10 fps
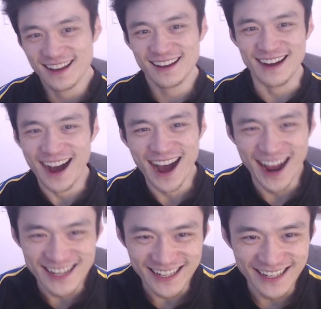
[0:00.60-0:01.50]

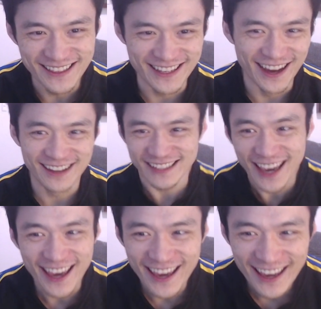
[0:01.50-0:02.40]
Adi the
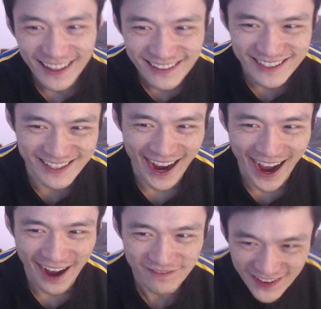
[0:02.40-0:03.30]
King
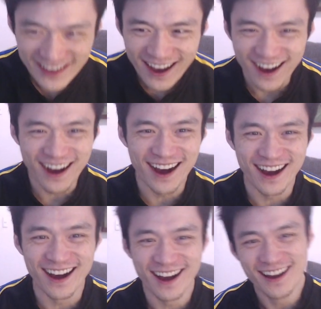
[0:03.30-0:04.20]

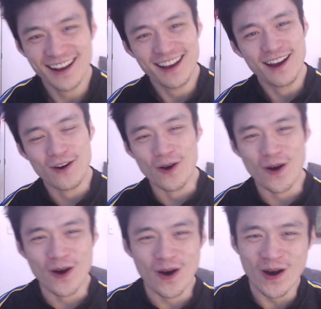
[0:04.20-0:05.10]
Savia.
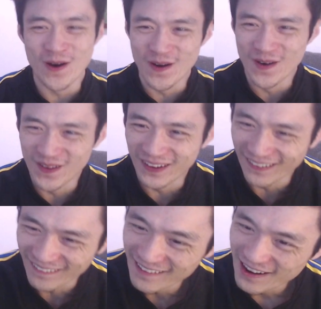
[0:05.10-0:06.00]

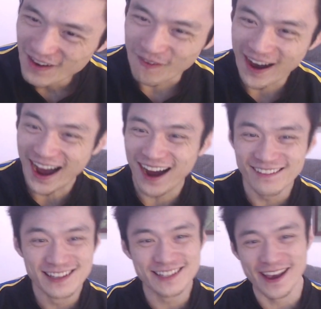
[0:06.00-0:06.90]
Oh, wow,
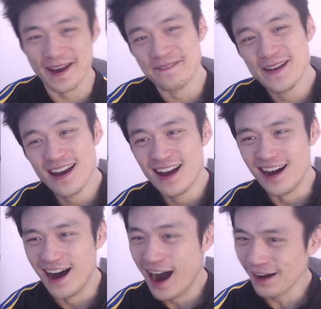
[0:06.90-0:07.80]
this game.
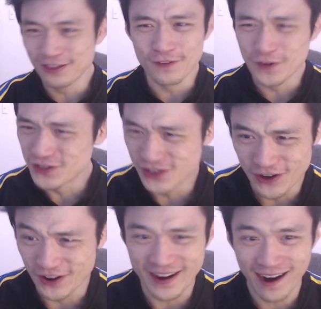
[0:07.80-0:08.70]
I thought for
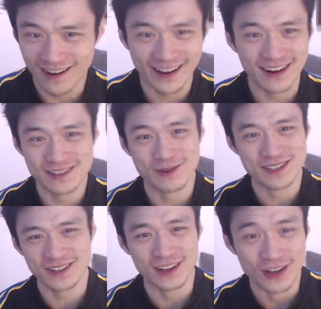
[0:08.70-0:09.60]
sure the Hurricanes was
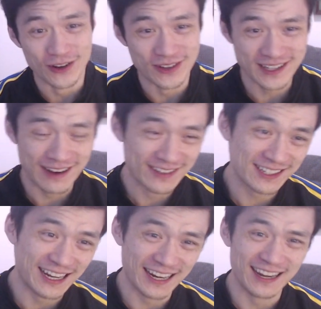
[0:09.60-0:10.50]
going to lose. I was
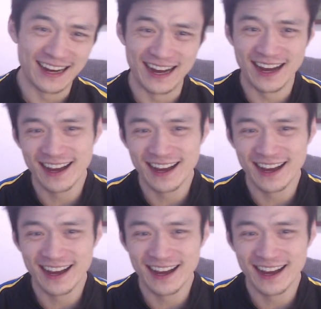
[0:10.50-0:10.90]
like, I